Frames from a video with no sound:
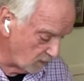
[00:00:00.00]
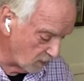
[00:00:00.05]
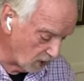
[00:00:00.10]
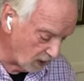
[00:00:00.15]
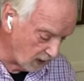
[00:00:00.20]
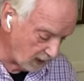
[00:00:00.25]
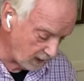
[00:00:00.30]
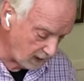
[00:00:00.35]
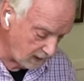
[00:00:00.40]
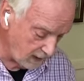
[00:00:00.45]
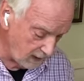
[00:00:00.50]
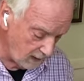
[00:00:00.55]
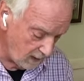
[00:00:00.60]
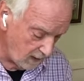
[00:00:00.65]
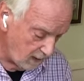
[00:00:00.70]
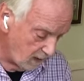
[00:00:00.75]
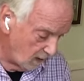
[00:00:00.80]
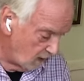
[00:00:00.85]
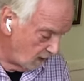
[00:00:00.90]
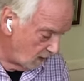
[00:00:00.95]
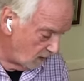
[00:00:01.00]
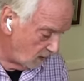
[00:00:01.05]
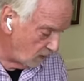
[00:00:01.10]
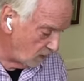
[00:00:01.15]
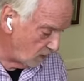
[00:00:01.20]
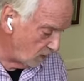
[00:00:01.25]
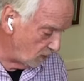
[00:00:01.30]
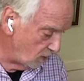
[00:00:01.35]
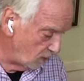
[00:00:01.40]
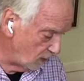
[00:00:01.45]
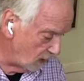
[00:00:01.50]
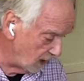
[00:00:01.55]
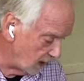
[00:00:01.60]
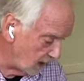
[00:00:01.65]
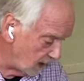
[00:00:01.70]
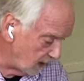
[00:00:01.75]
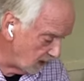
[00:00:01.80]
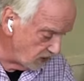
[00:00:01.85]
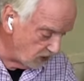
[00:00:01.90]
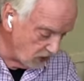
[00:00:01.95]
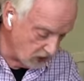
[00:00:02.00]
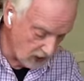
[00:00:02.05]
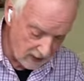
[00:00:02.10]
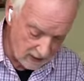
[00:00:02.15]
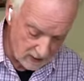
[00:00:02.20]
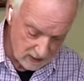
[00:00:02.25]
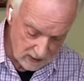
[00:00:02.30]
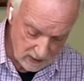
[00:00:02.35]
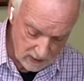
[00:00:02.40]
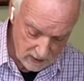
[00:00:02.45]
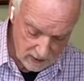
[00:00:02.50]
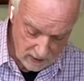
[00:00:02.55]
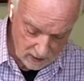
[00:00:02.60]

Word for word: market, you uh, adjust.